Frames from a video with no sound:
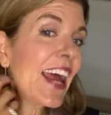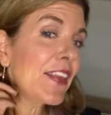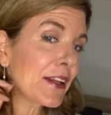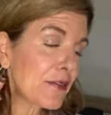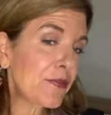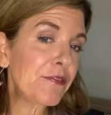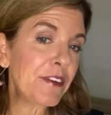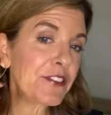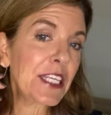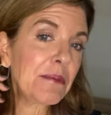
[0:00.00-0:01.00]
and that
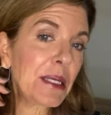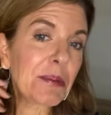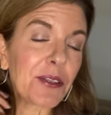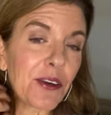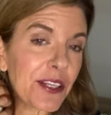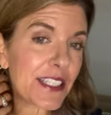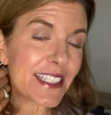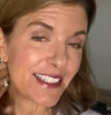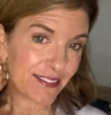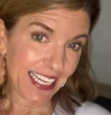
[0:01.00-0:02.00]
15 people
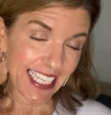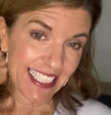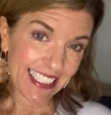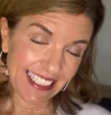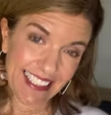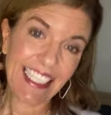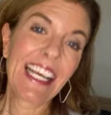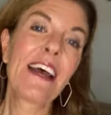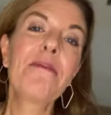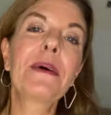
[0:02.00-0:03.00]
noticed and I didn't.
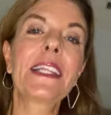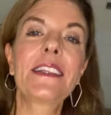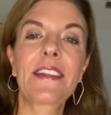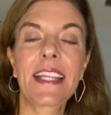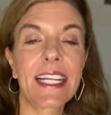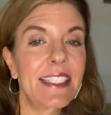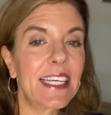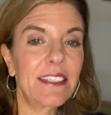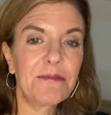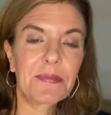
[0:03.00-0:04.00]
But that's
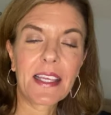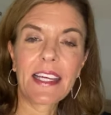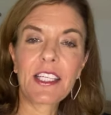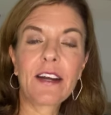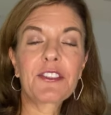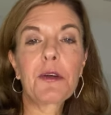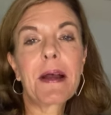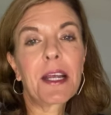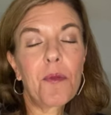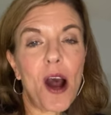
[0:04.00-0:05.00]
it. You'll have to go
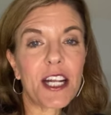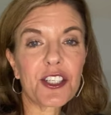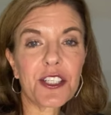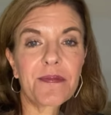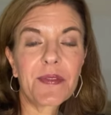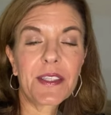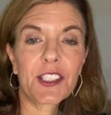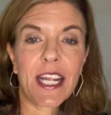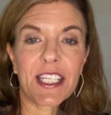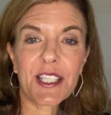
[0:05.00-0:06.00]
back and watch.
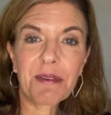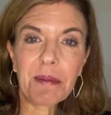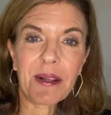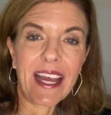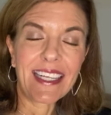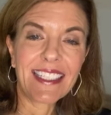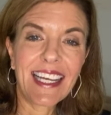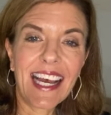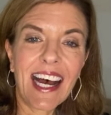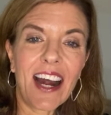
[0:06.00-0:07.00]
Catch the replay.
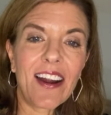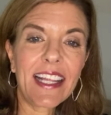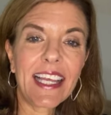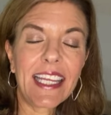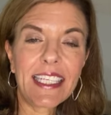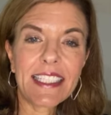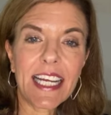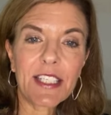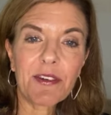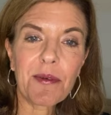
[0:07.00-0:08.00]
All right, ladies.
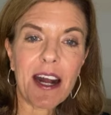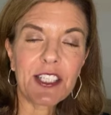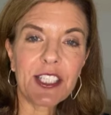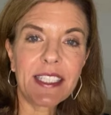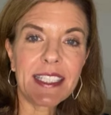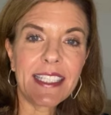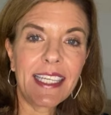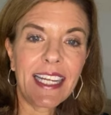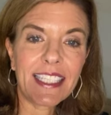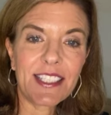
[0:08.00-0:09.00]
Thanks for watching. See
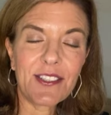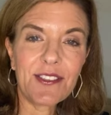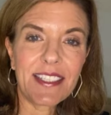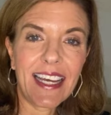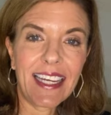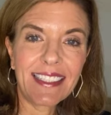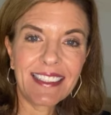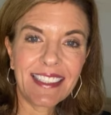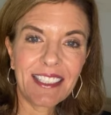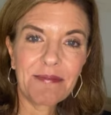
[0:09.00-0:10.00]
you next Tuesday.
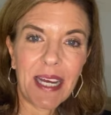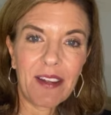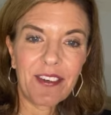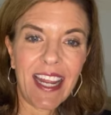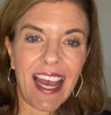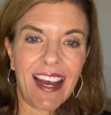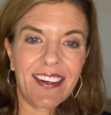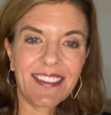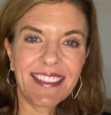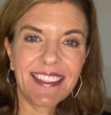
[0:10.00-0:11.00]
Bye for
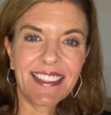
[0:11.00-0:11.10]
now.